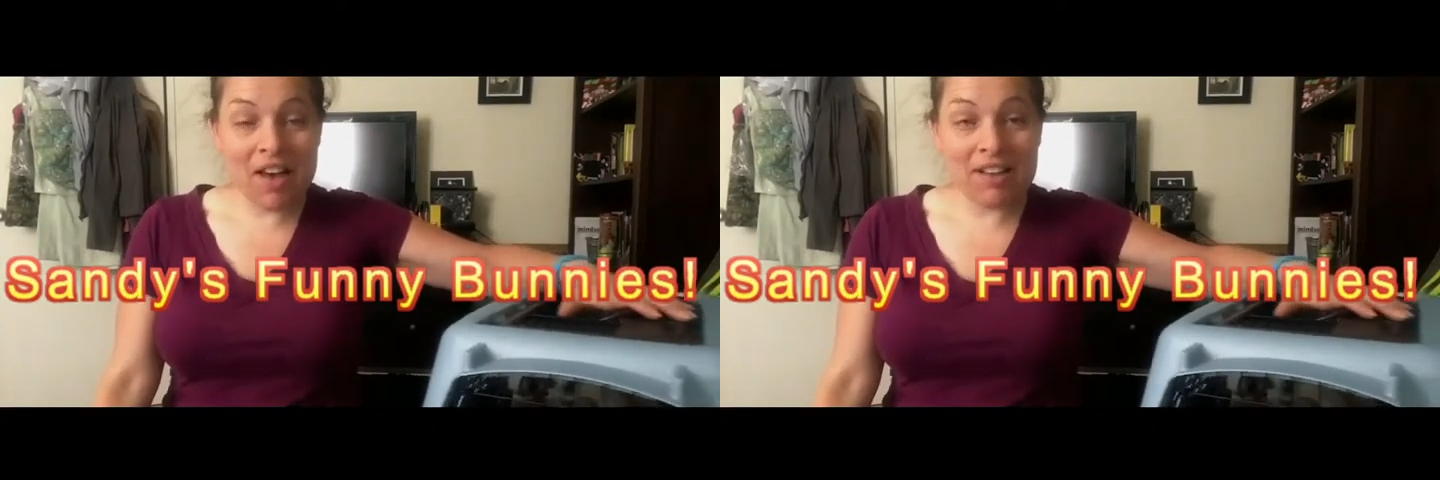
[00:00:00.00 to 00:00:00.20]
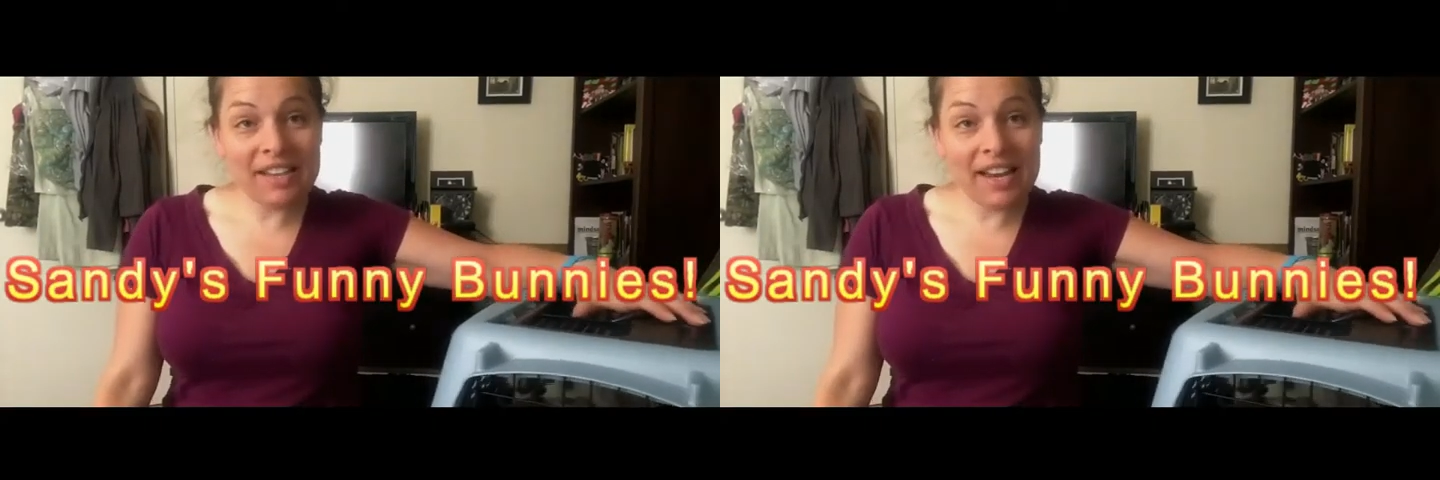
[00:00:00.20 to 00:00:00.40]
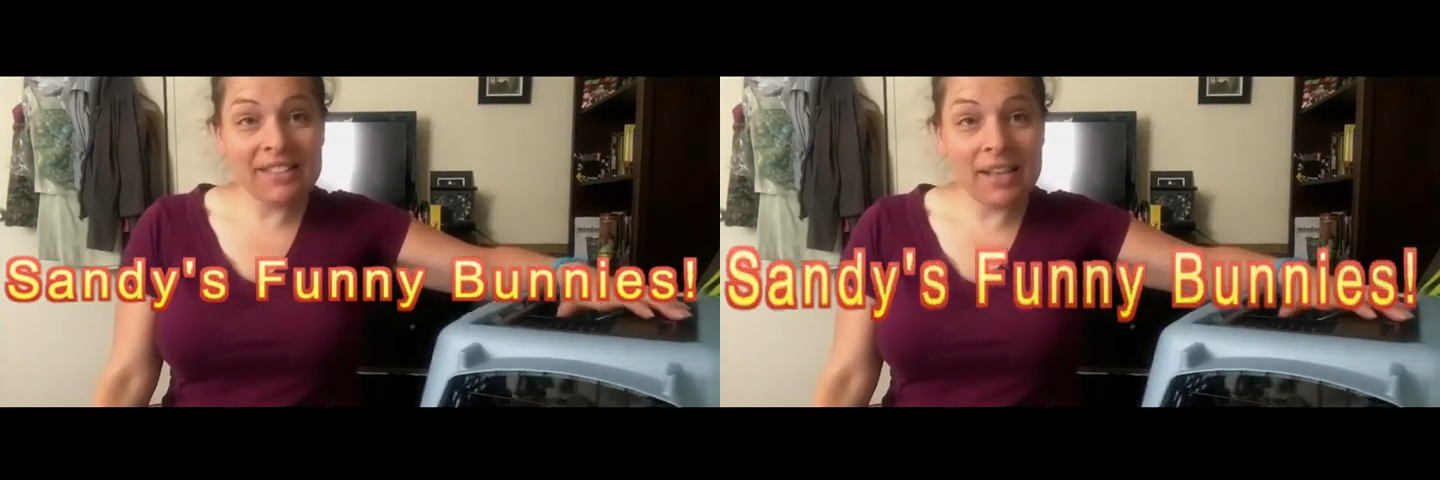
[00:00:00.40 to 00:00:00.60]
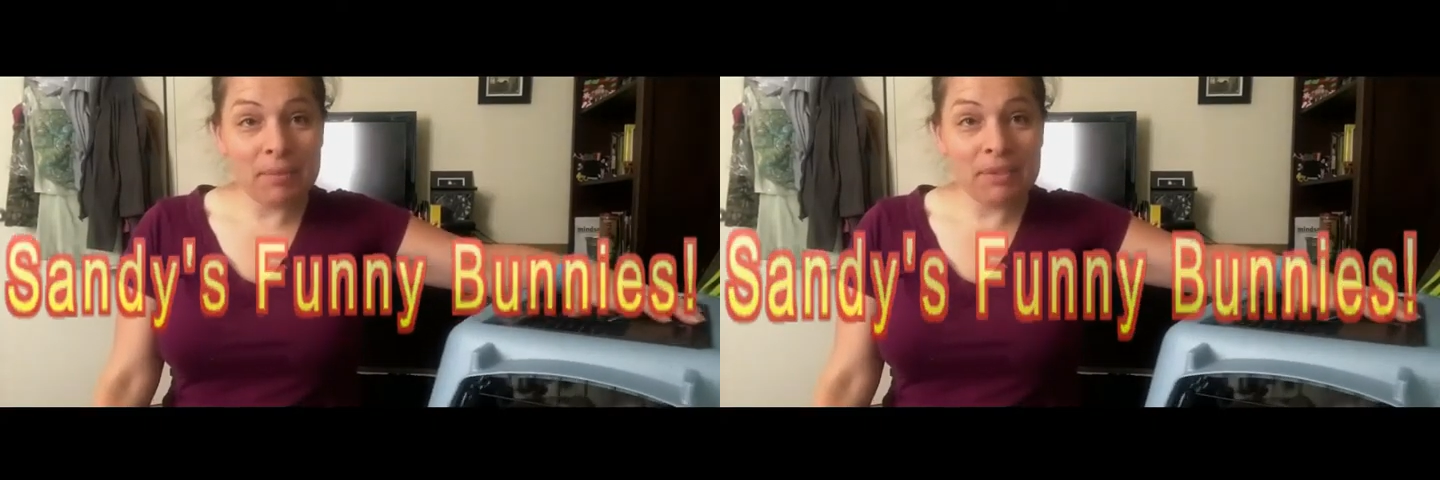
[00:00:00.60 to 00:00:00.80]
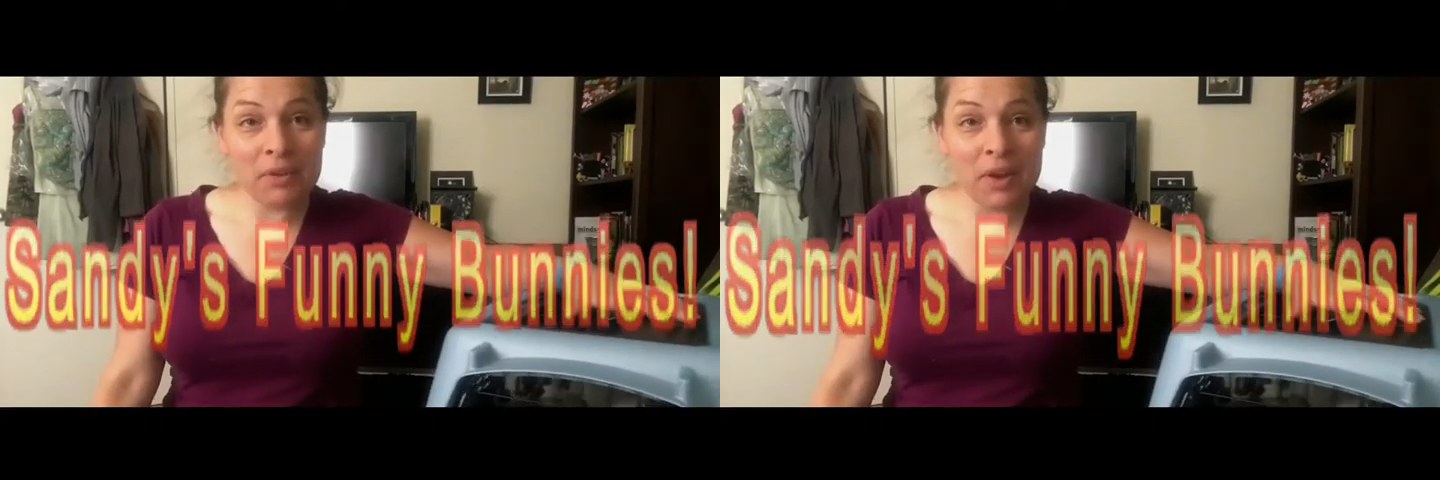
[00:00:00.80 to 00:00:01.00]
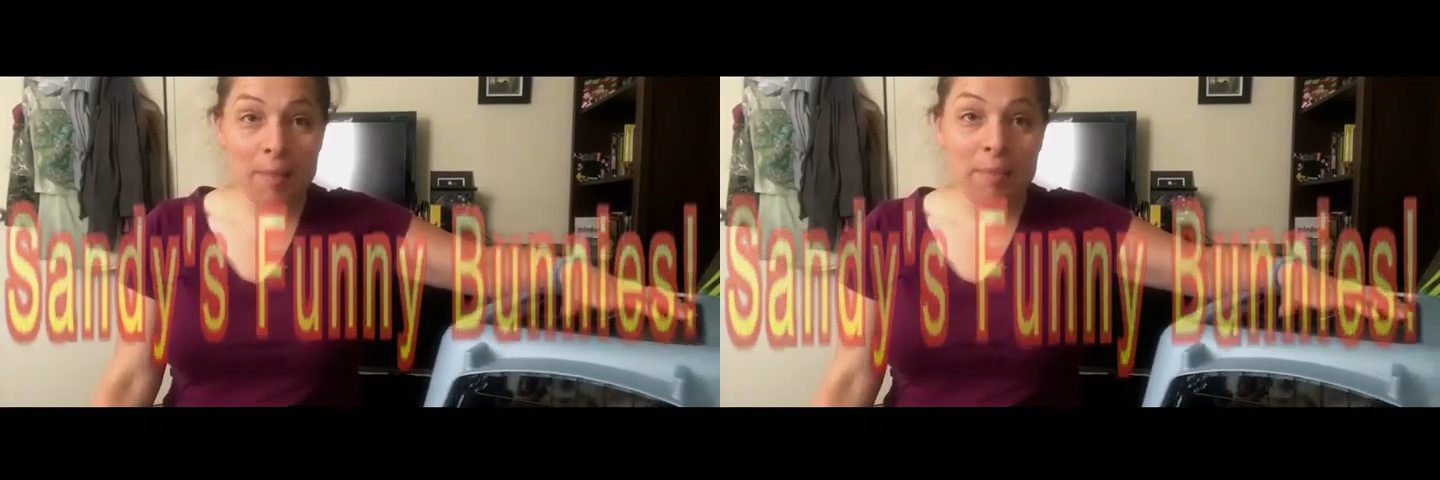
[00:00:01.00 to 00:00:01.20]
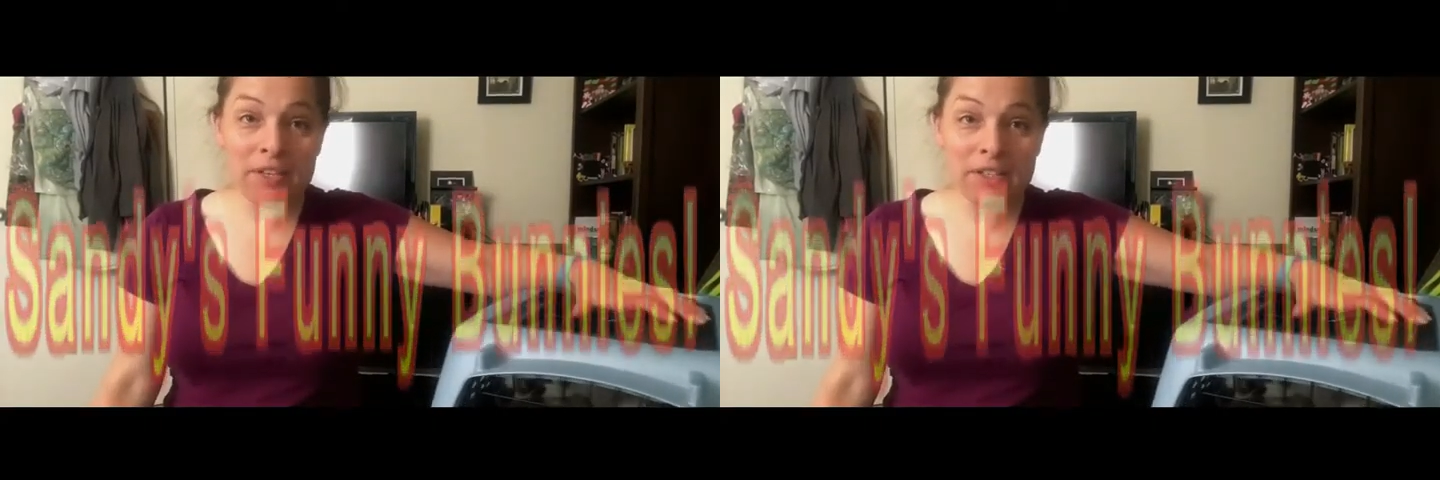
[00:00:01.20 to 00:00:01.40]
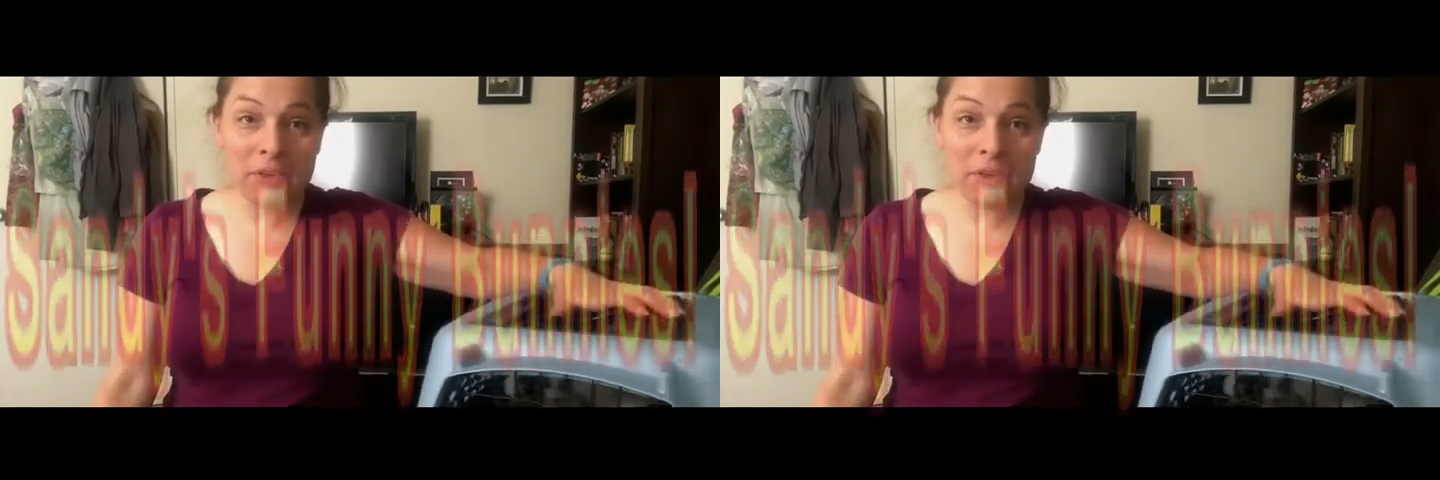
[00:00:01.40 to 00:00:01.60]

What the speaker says: On today's episode, I'm going to show